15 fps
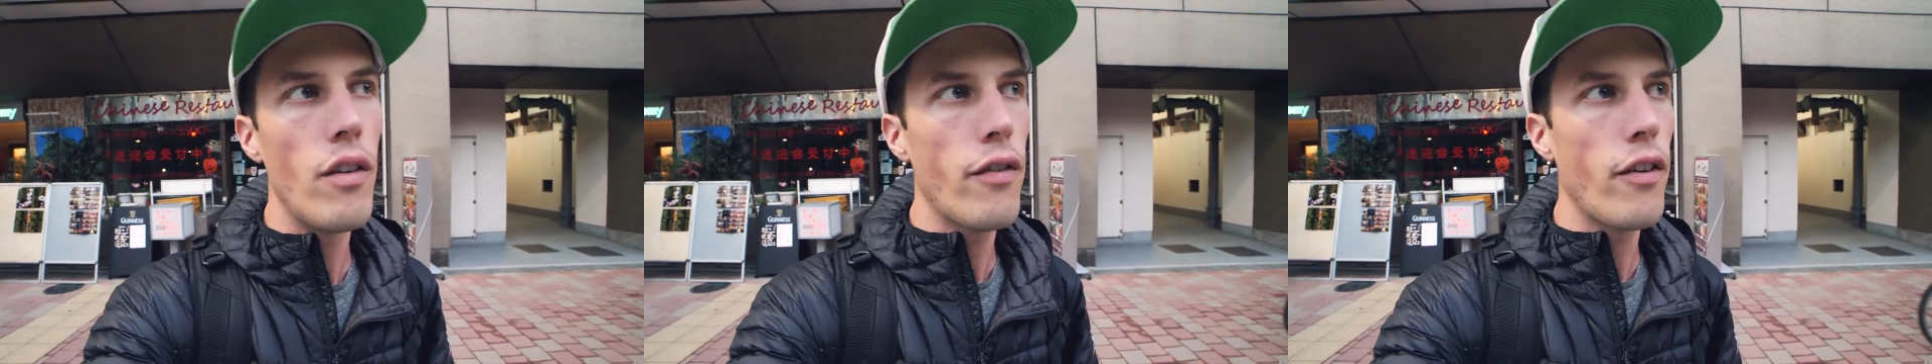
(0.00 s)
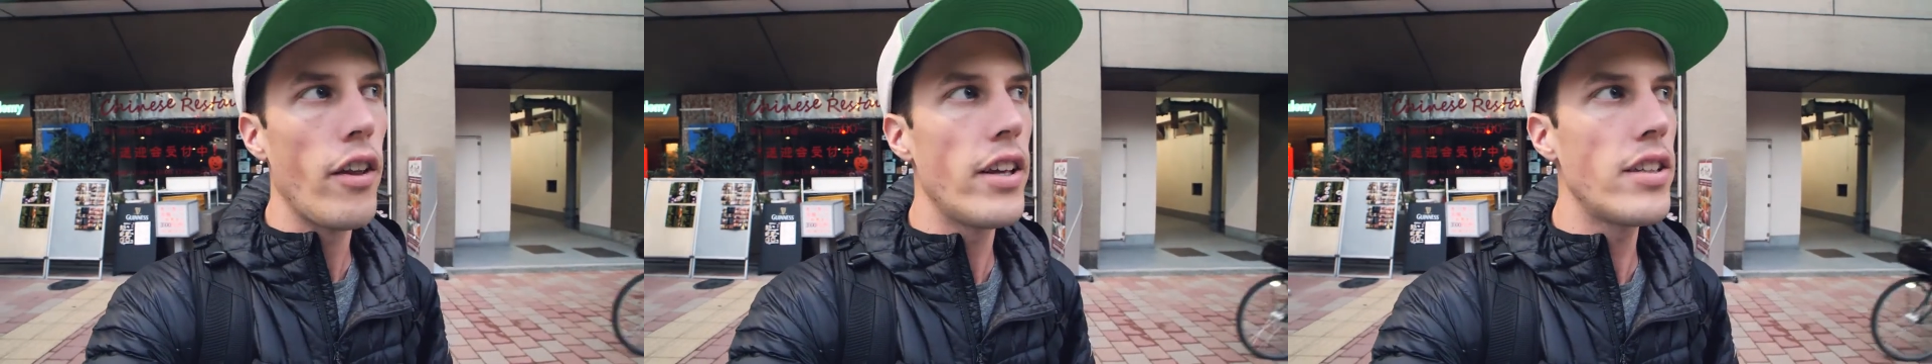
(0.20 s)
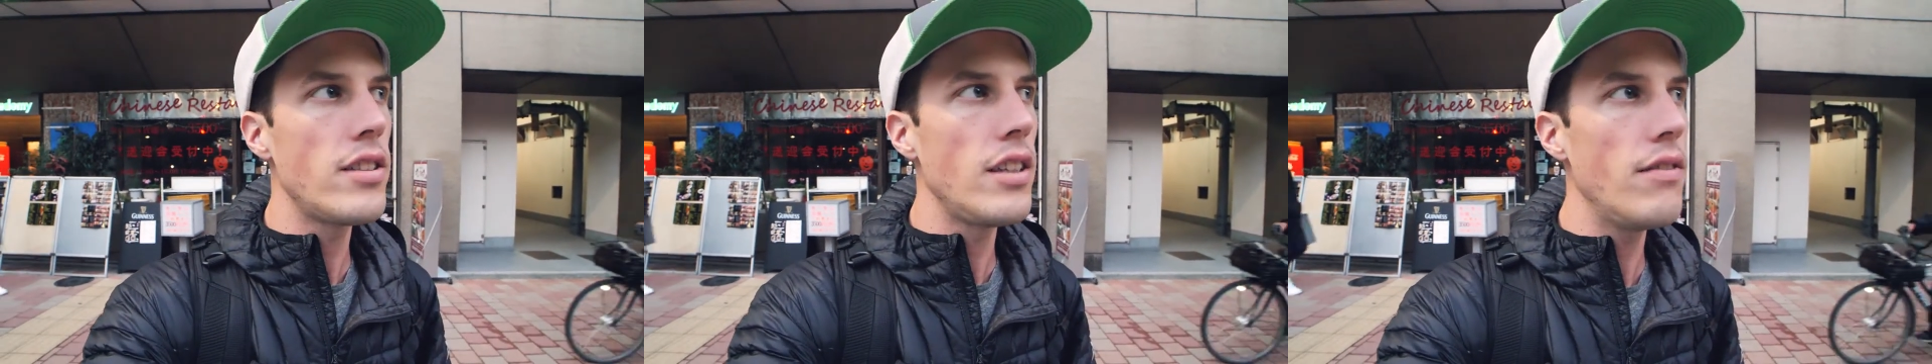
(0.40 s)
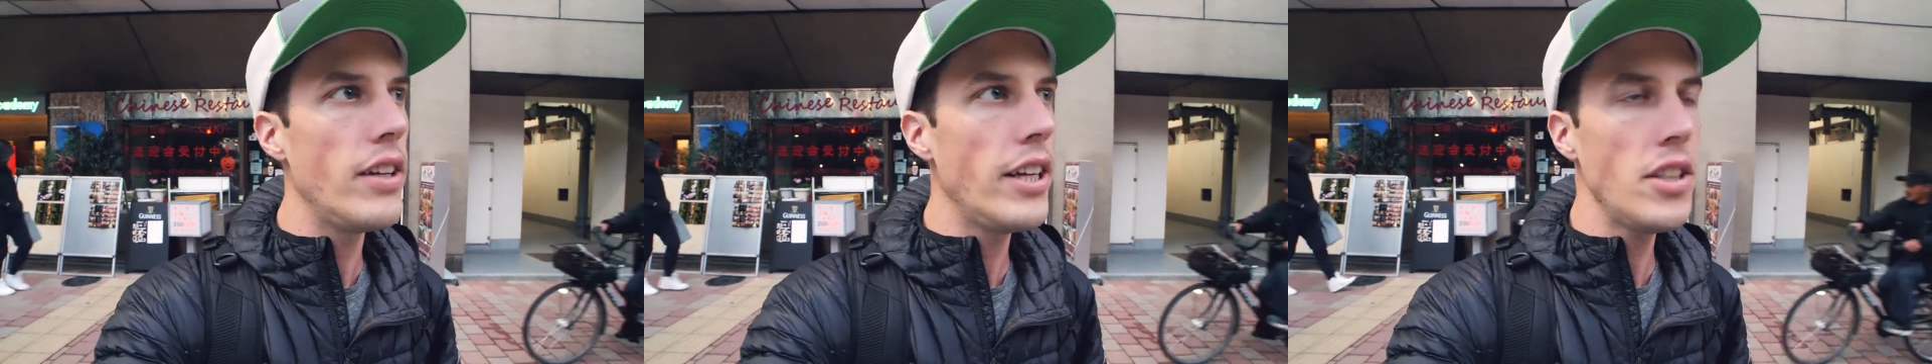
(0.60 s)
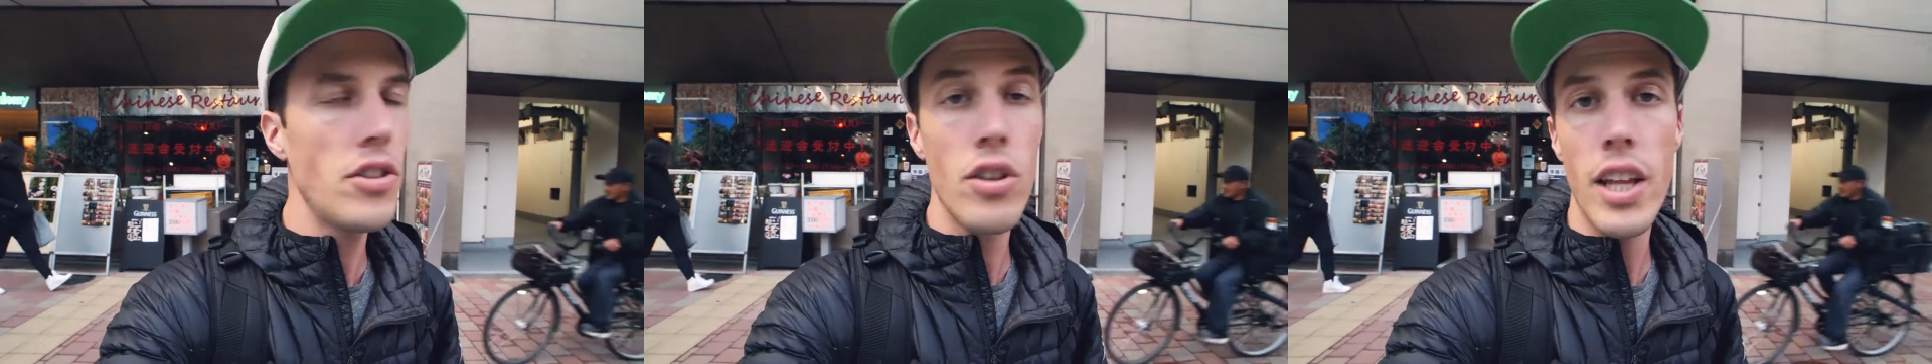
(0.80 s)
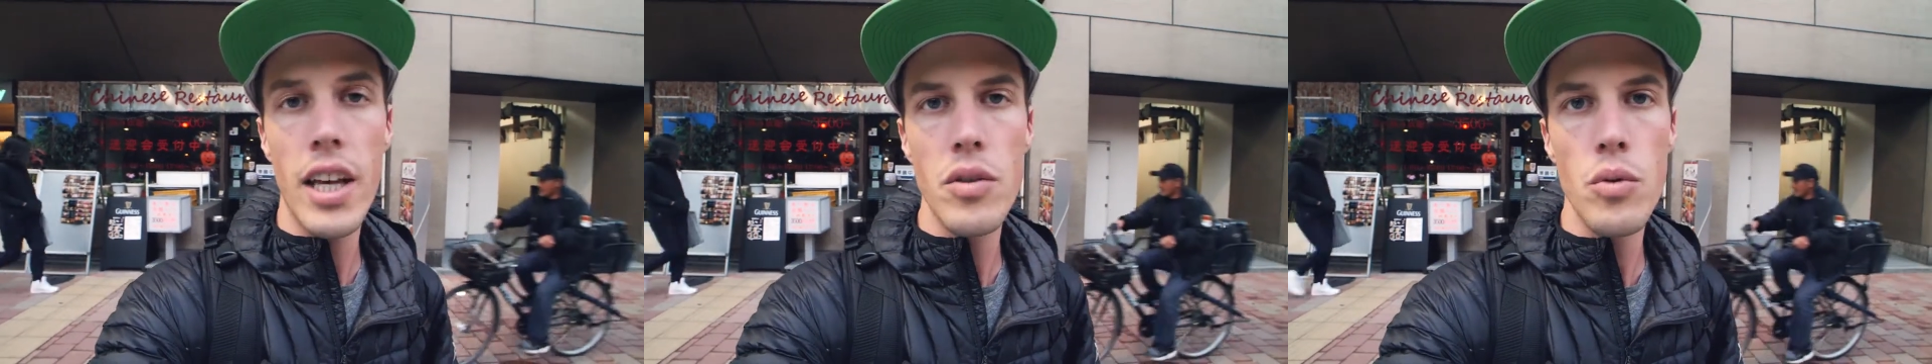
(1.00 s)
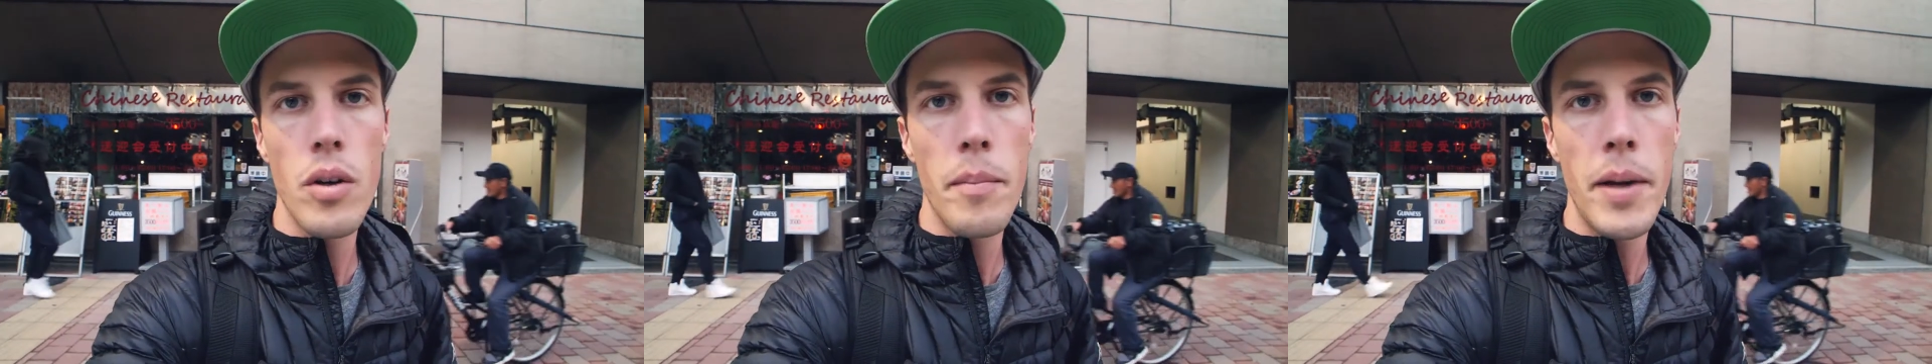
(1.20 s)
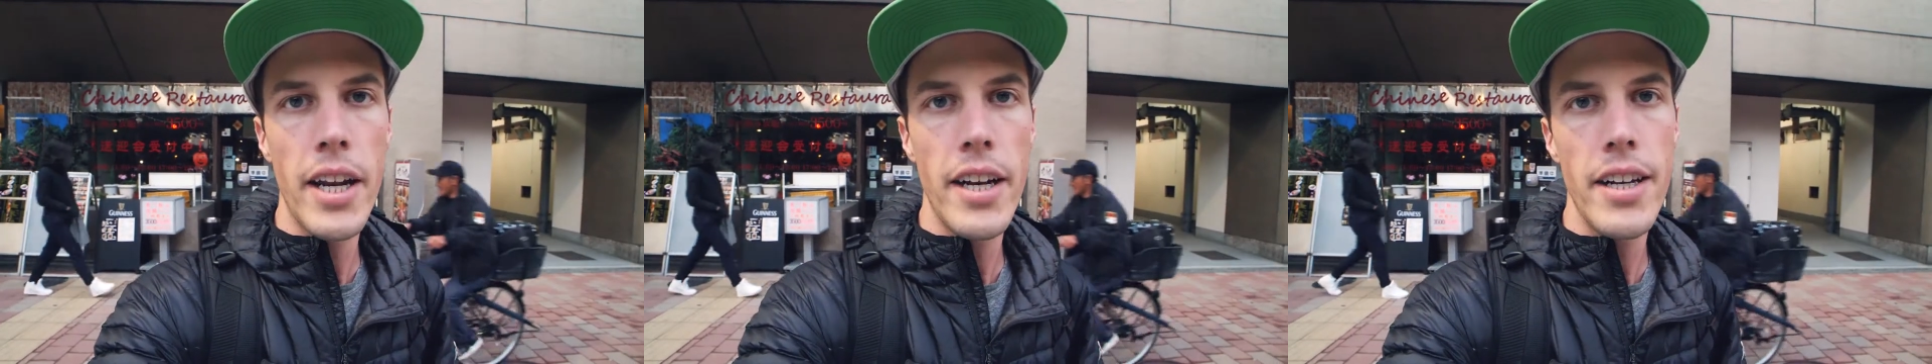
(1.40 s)
for this evening, so that's where
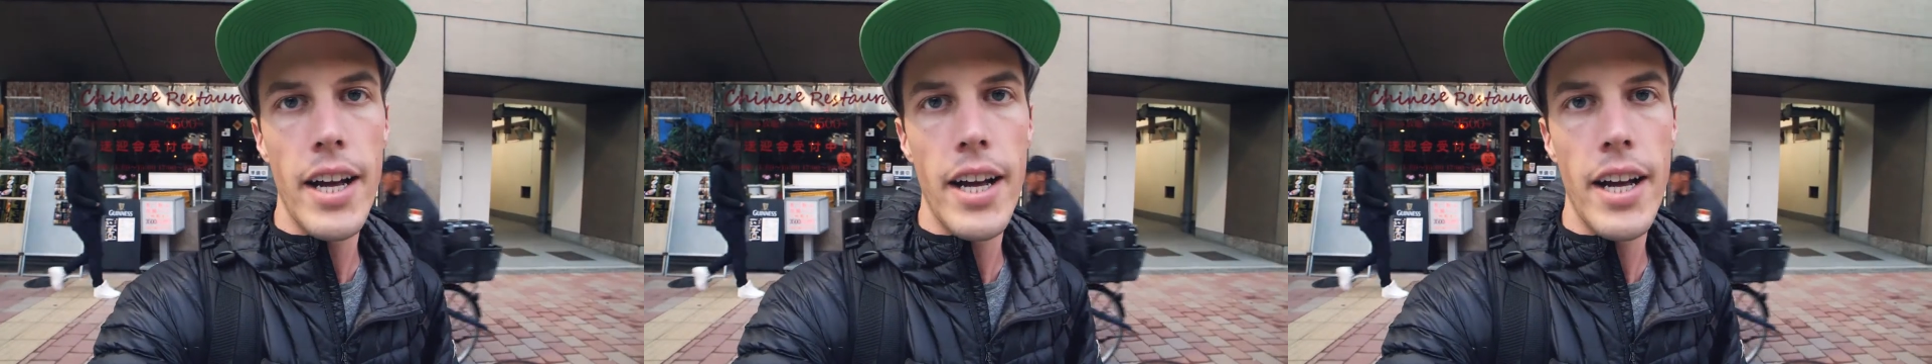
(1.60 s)
I'm headed